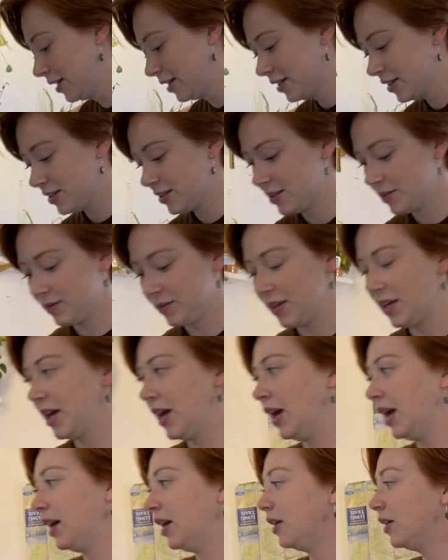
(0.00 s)
So
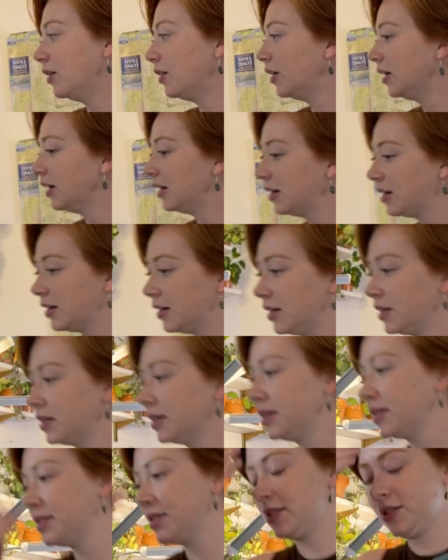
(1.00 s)
now,
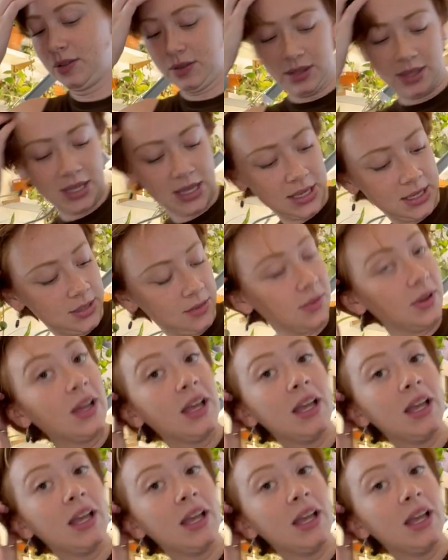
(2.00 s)
let's do this one.